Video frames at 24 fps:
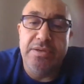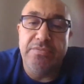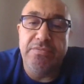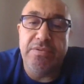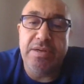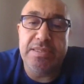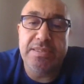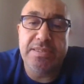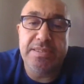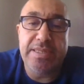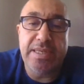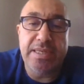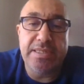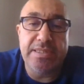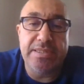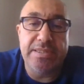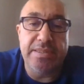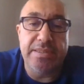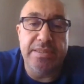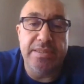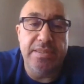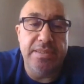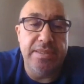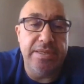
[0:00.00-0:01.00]
what sales
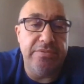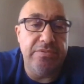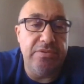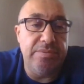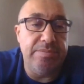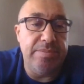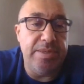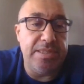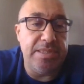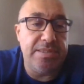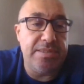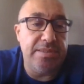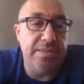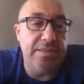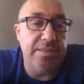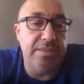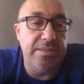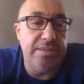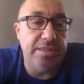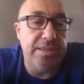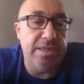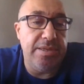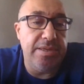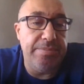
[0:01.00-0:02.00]
level must
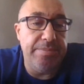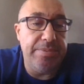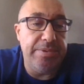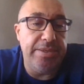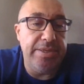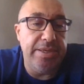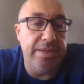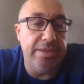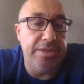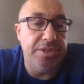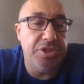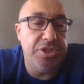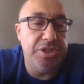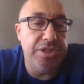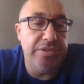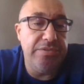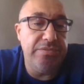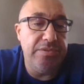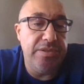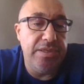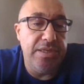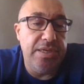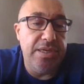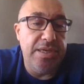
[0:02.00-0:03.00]
the company
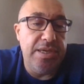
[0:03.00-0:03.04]
achieve,